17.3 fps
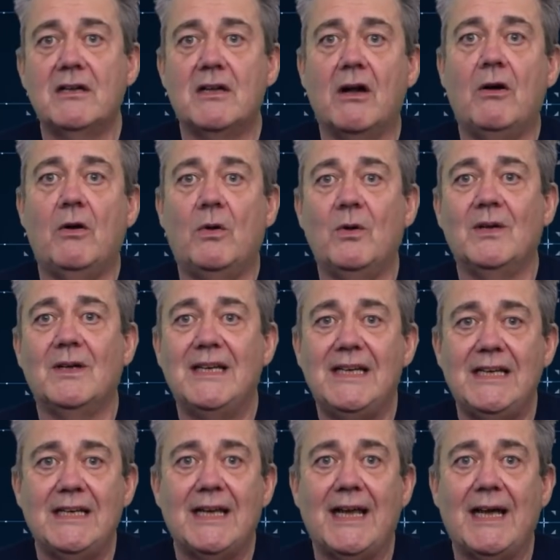goal
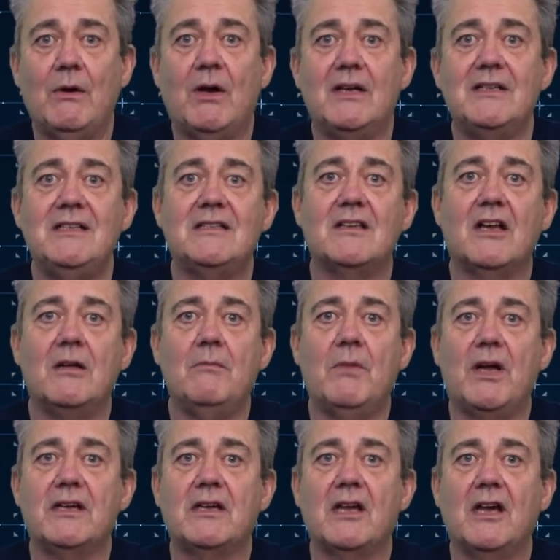in how I design
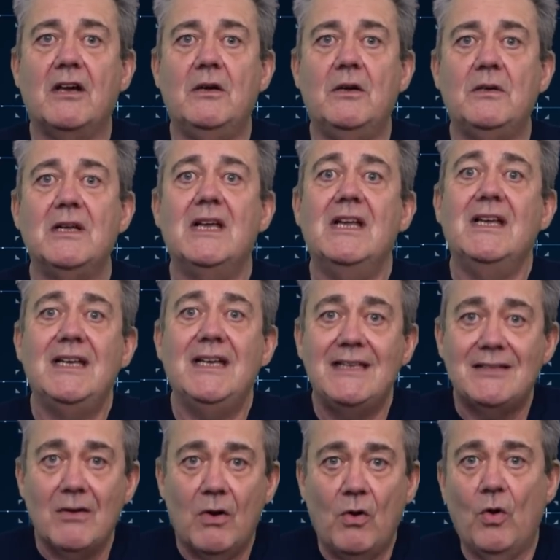my code
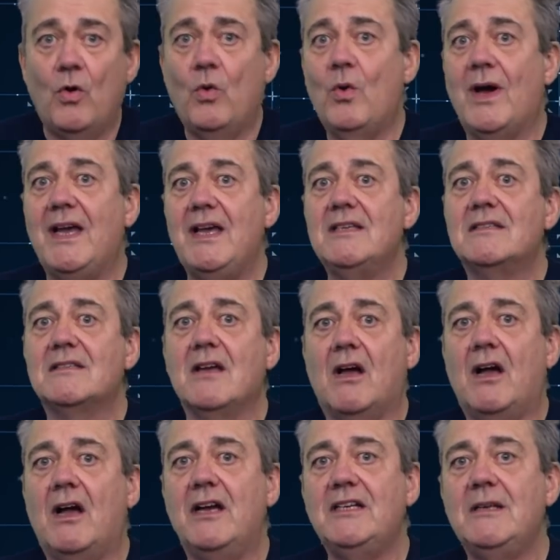is always to
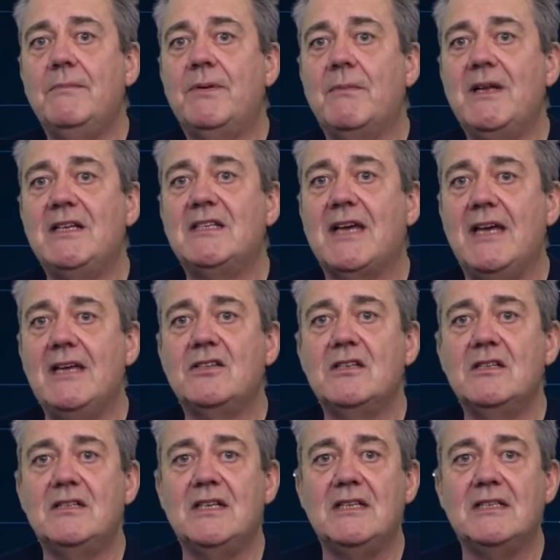hide
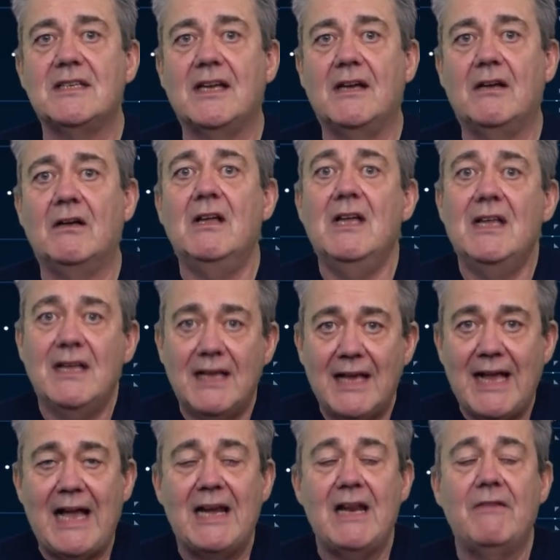implementation detail
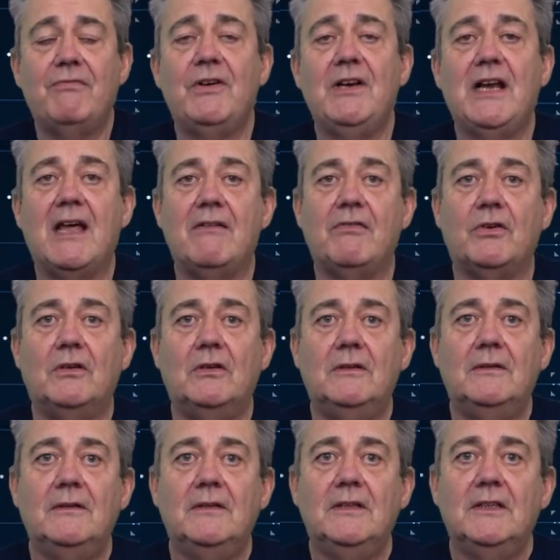at every level
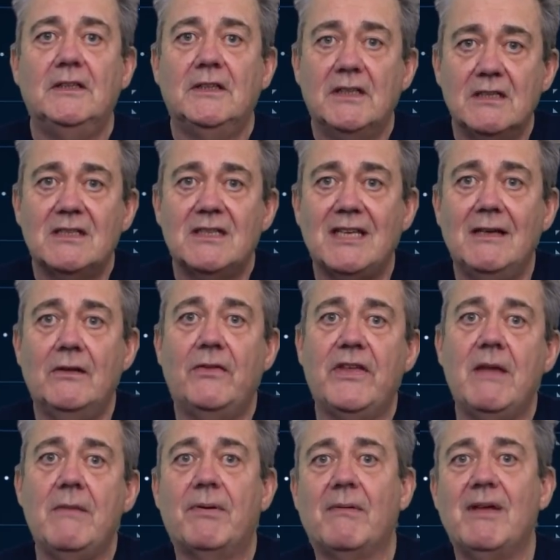until
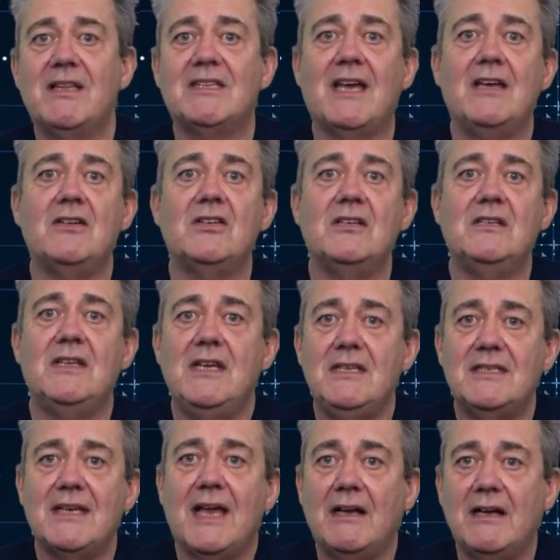the implementation
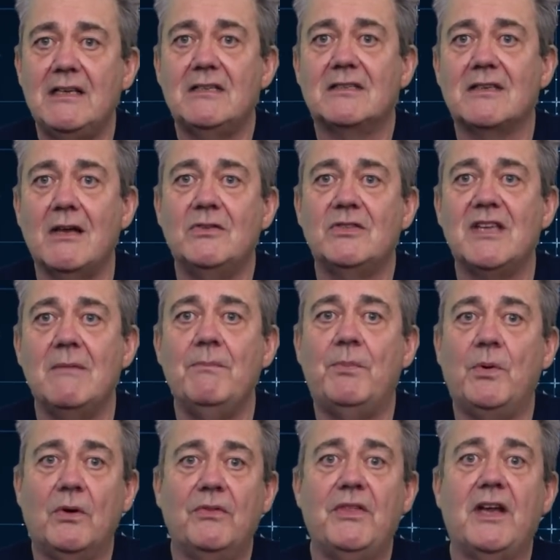detail is so
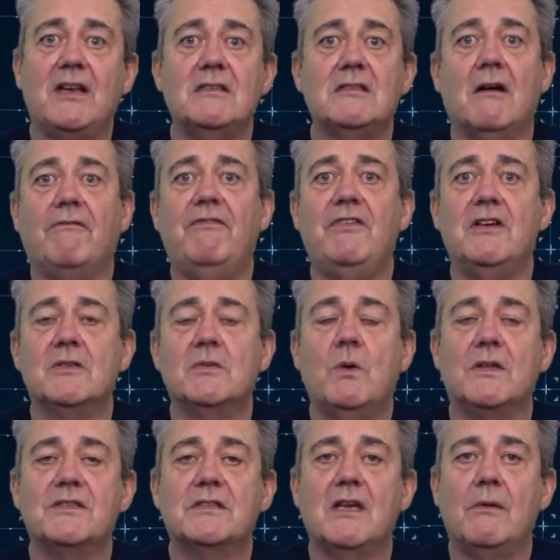simple that it's obvious
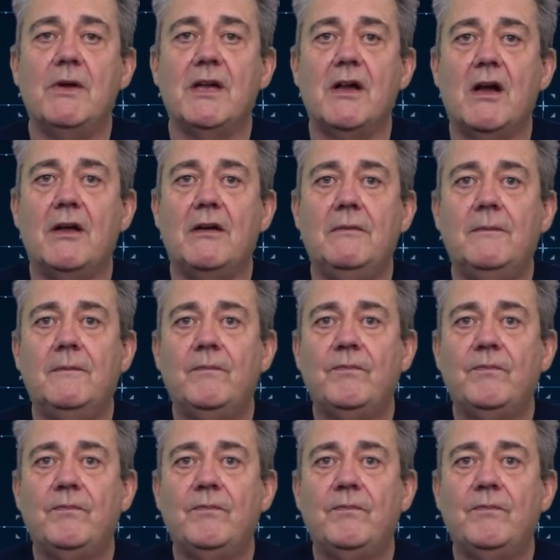what's going on.